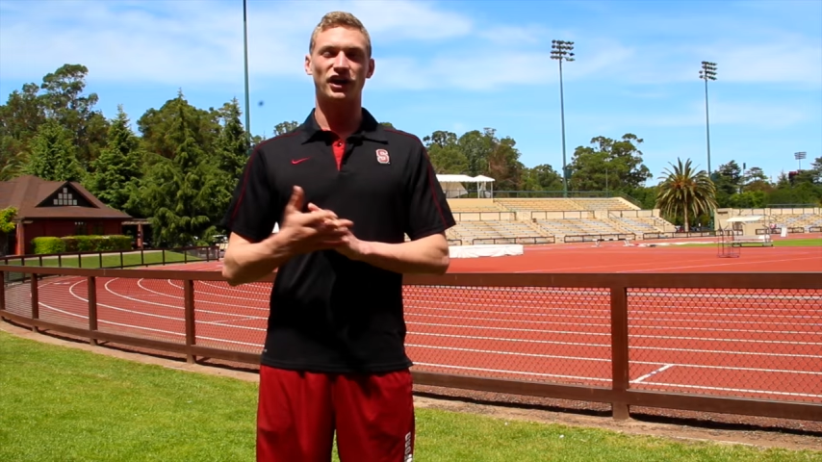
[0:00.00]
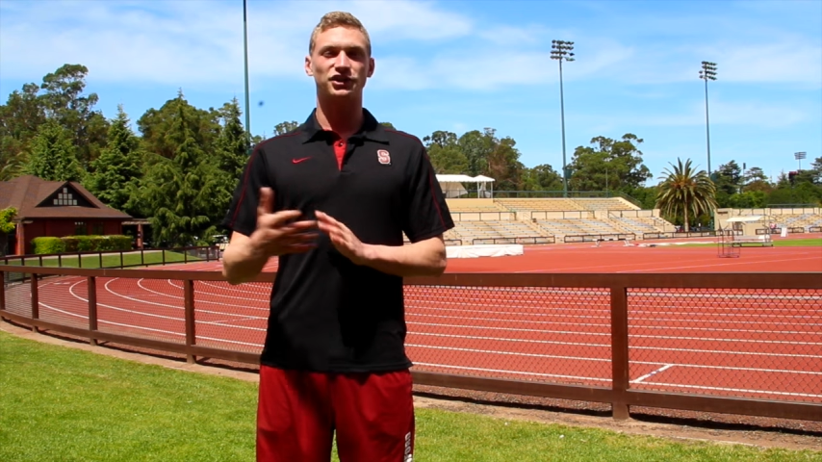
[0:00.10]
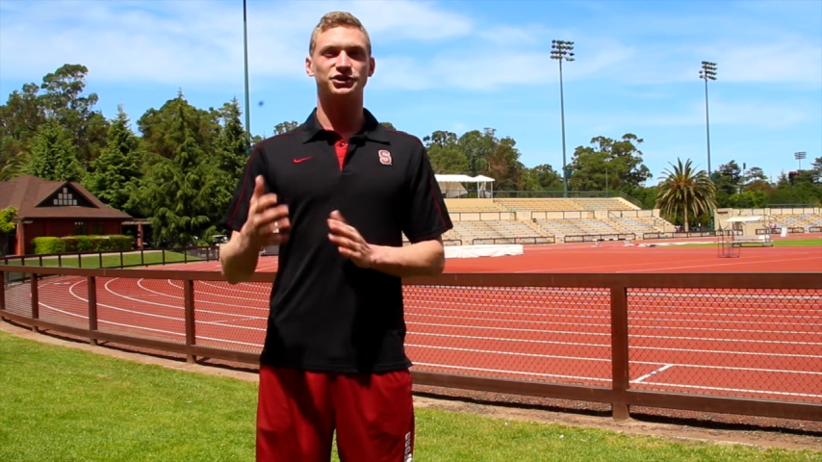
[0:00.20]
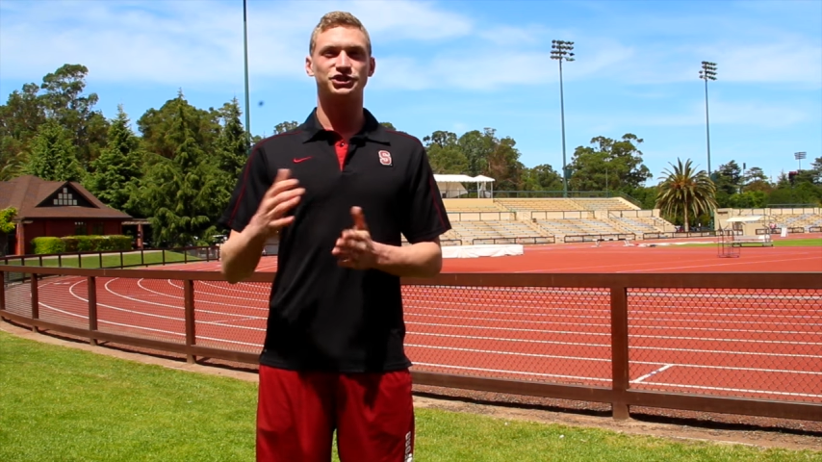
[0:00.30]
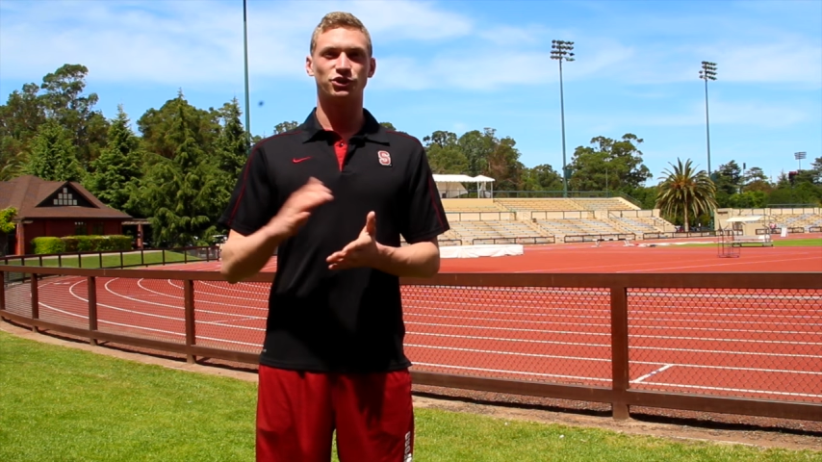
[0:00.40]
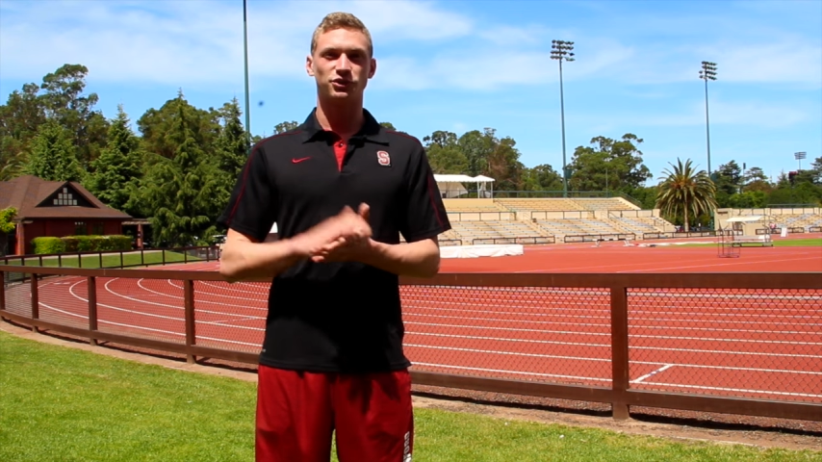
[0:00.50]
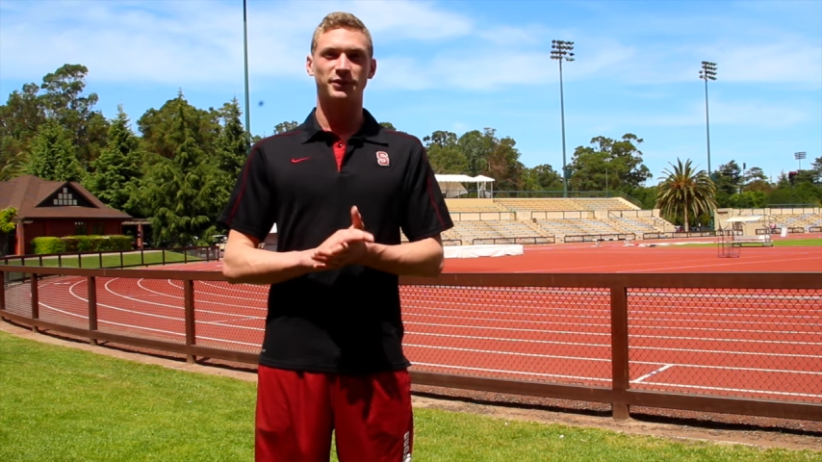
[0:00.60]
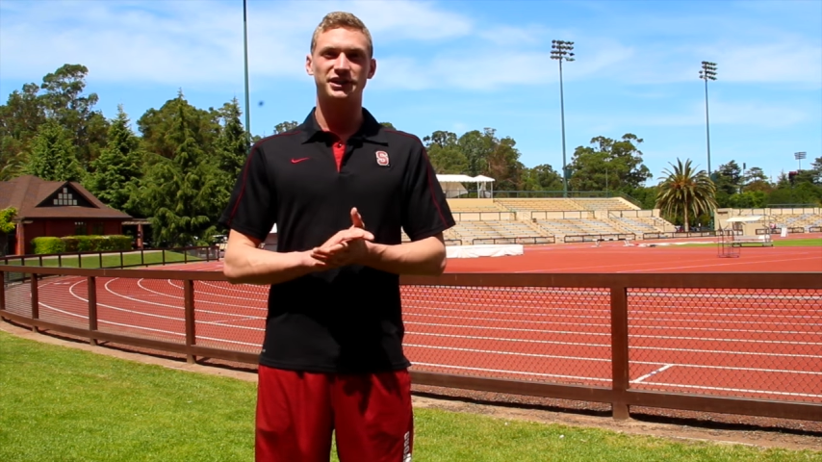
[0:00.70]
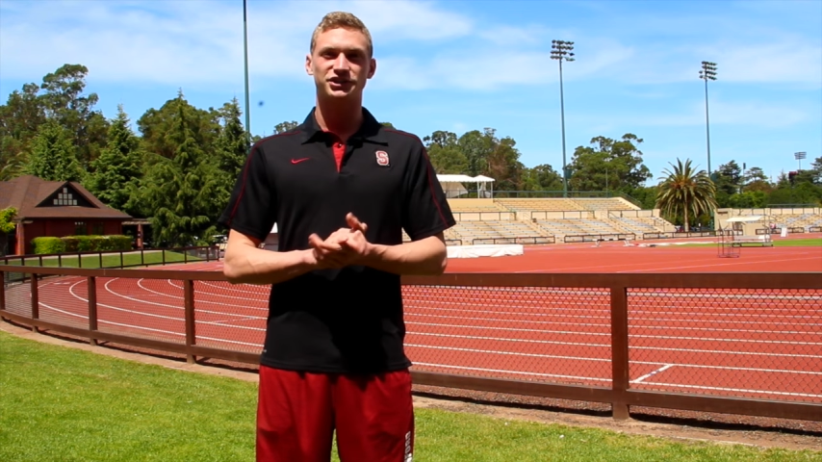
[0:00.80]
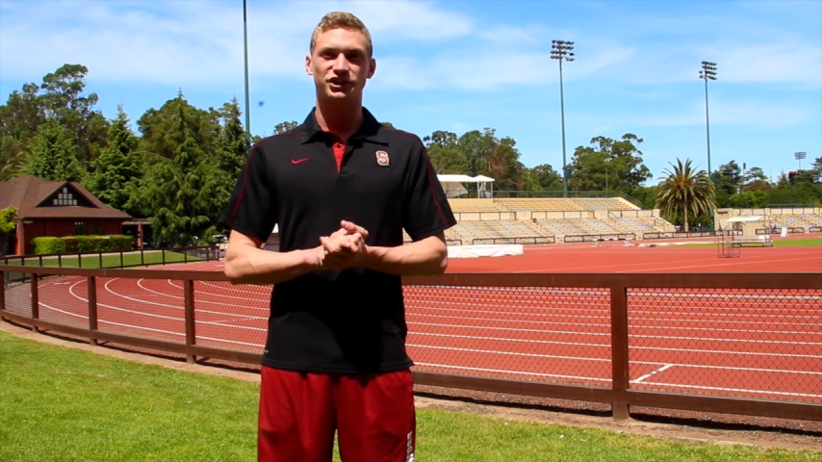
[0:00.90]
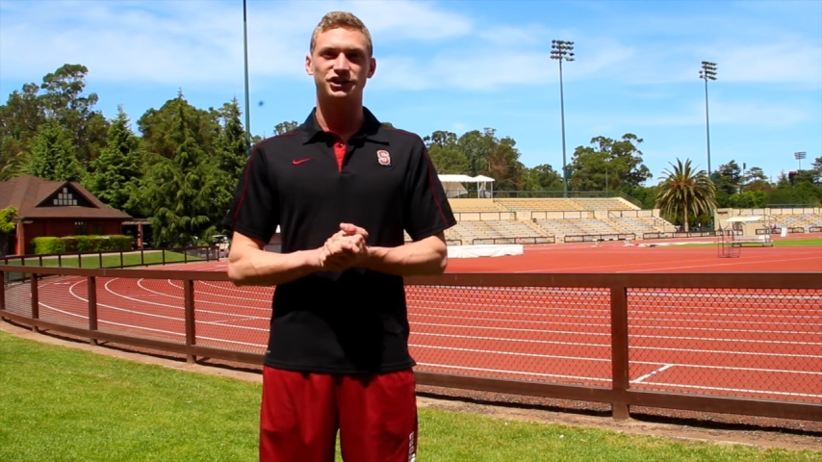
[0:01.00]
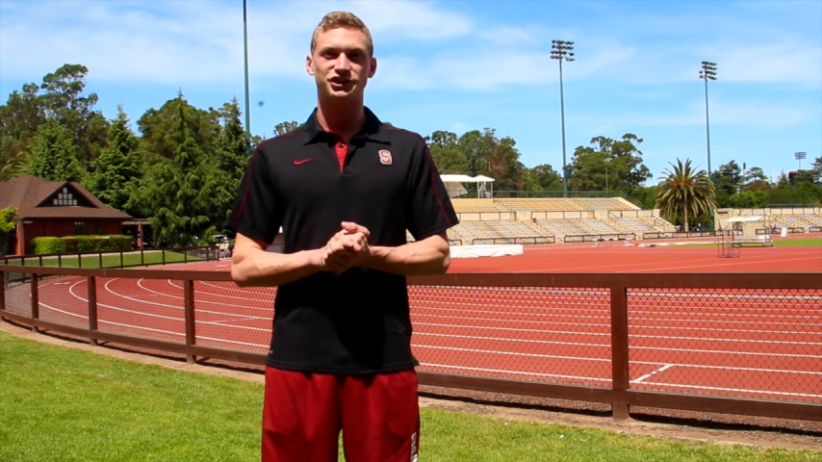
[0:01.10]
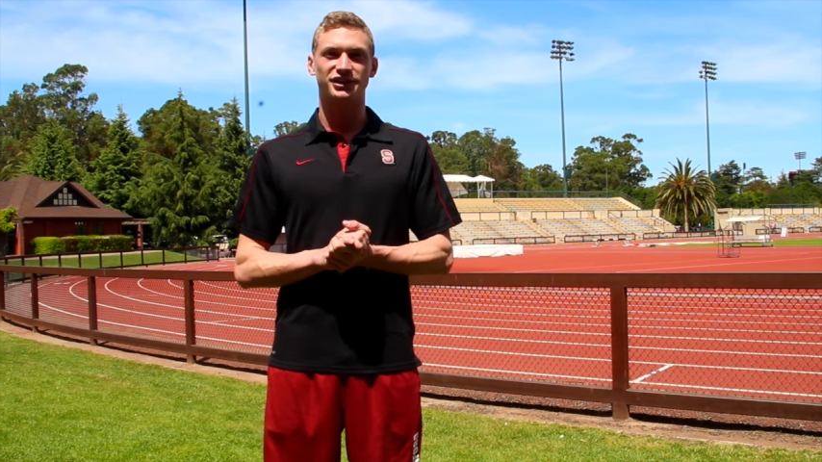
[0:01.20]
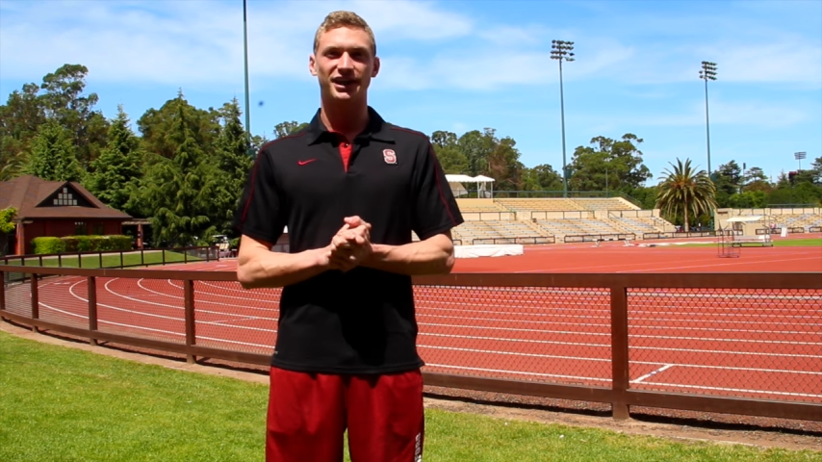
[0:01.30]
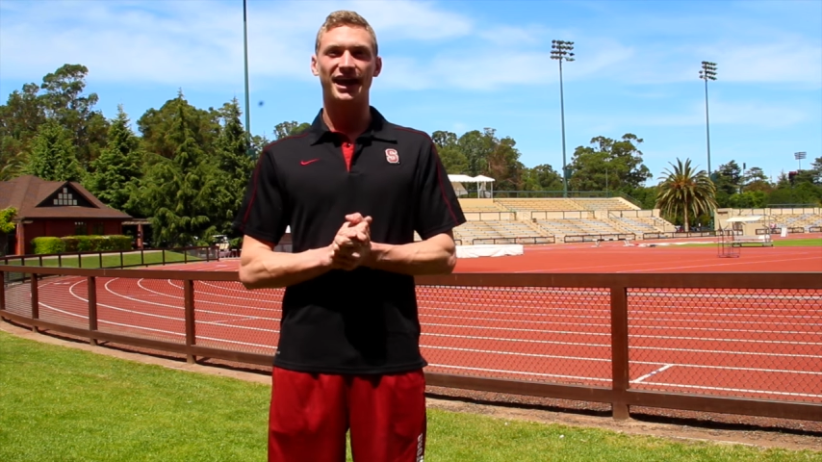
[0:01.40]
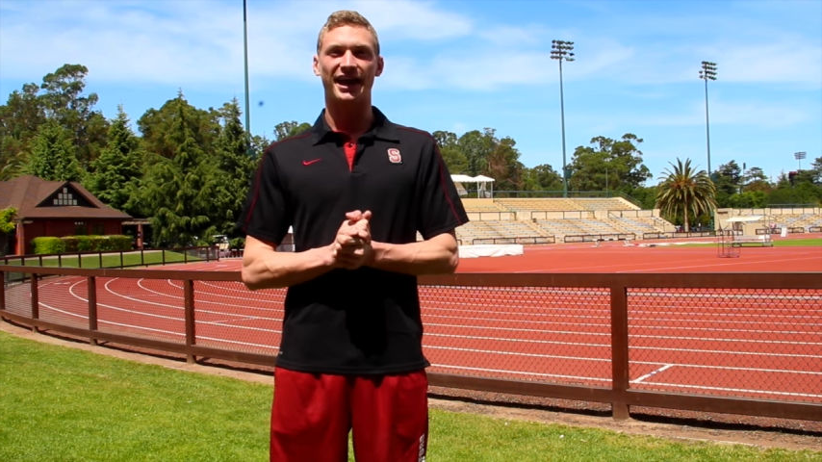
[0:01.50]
father is an orthopedic surgeon